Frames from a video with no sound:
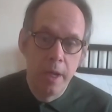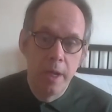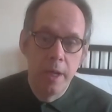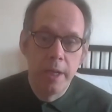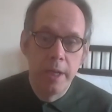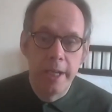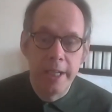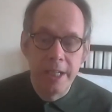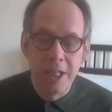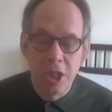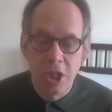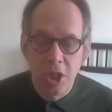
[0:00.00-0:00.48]

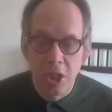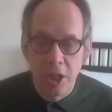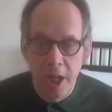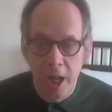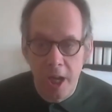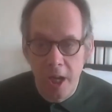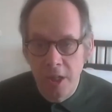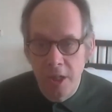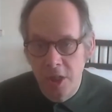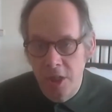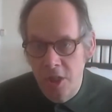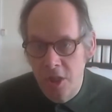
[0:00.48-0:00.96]

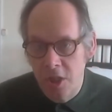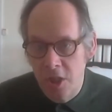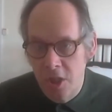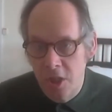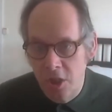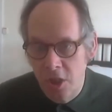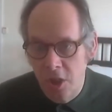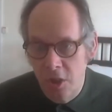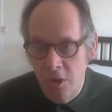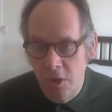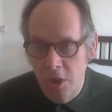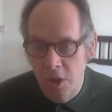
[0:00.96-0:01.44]

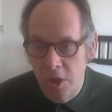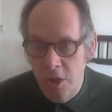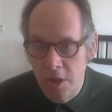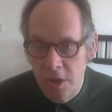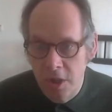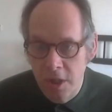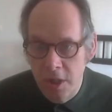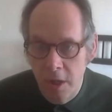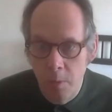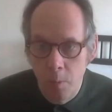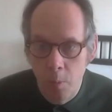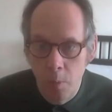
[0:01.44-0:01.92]
institutions
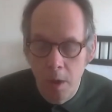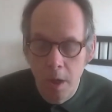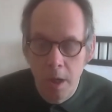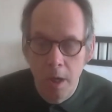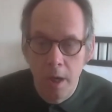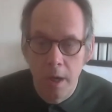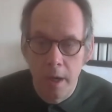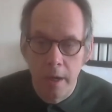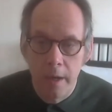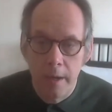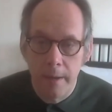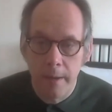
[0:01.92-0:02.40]
don't work,
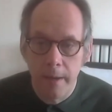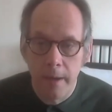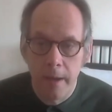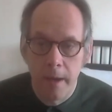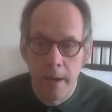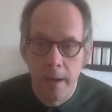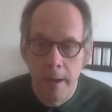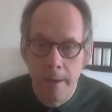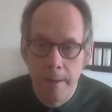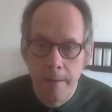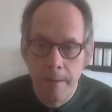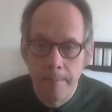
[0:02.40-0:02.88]

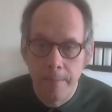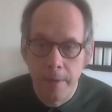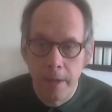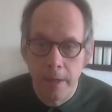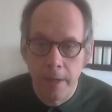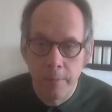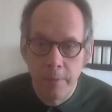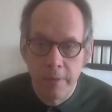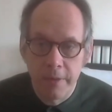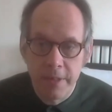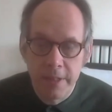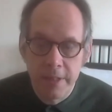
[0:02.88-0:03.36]
and
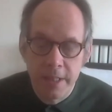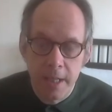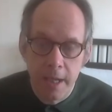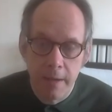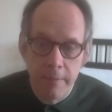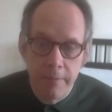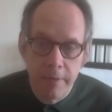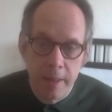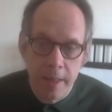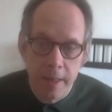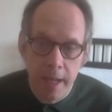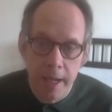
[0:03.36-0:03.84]
we
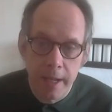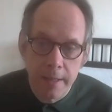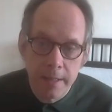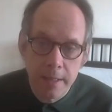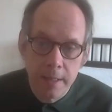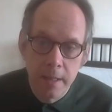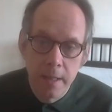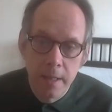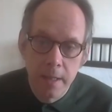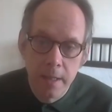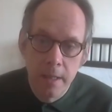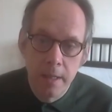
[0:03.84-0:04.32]
discovered that.
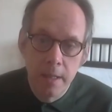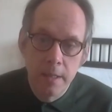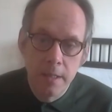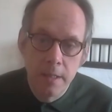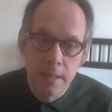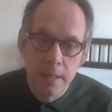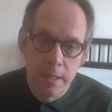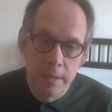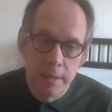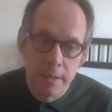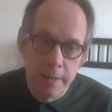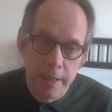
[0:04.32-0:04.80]
Yeah.
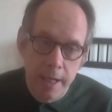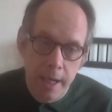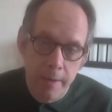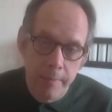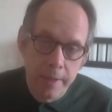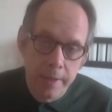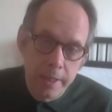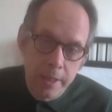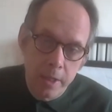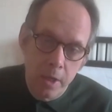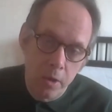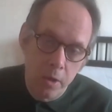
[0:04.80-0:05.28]
So now we
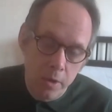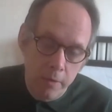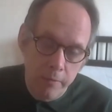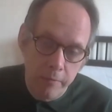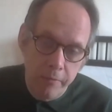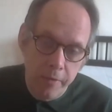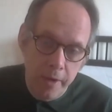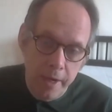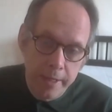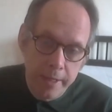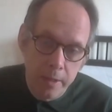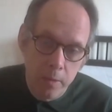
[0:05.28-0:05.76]
need to look at
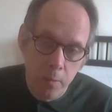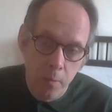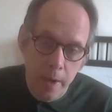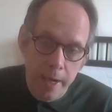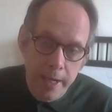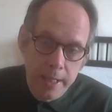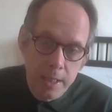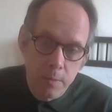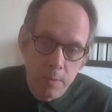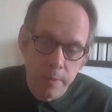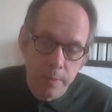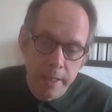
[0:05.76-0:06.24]
finding
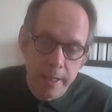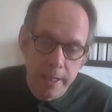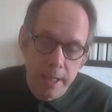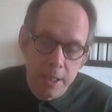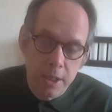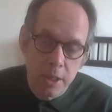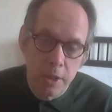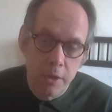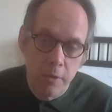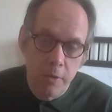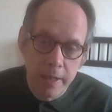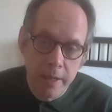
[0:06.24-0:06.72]
ways we can
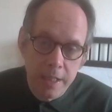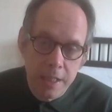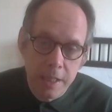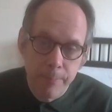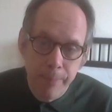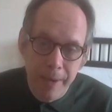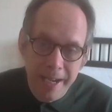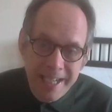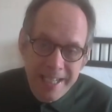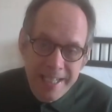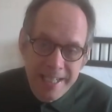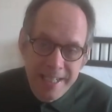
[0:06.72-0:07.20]
actually create
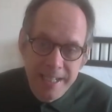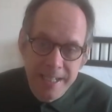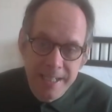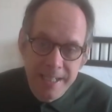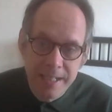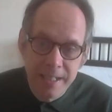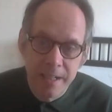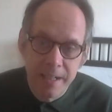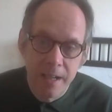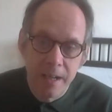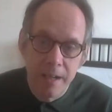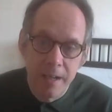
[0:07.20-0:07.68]
spaces
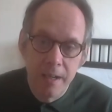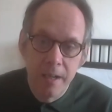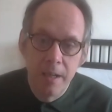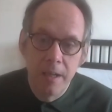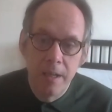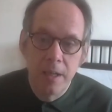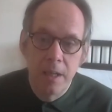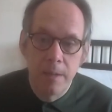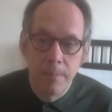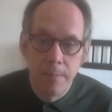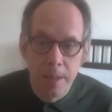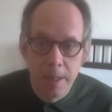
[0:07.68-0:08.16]
in our
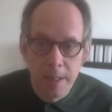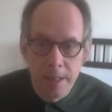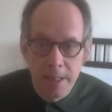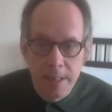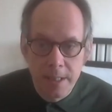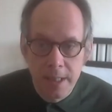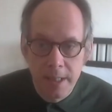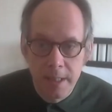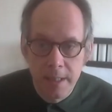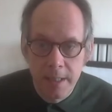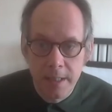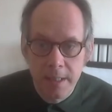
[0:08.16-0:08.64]

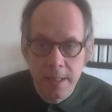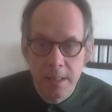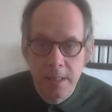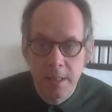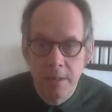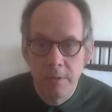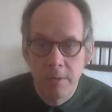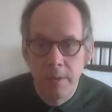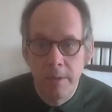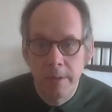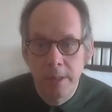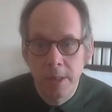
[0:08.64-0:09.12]
communities
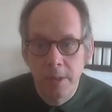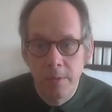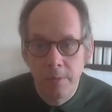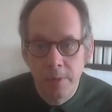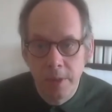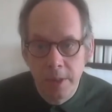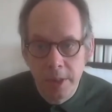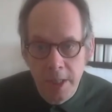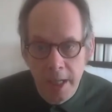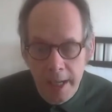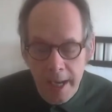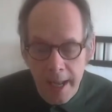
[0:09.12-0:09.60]
to
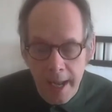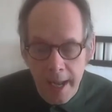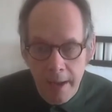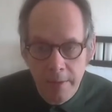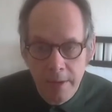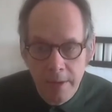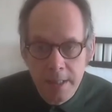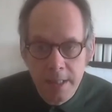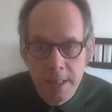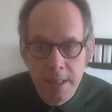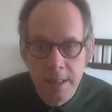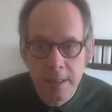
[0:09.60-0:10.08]
allow
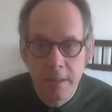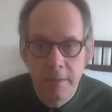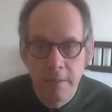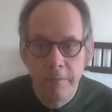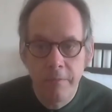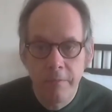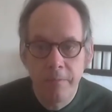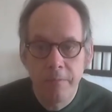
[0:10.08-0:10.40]
us to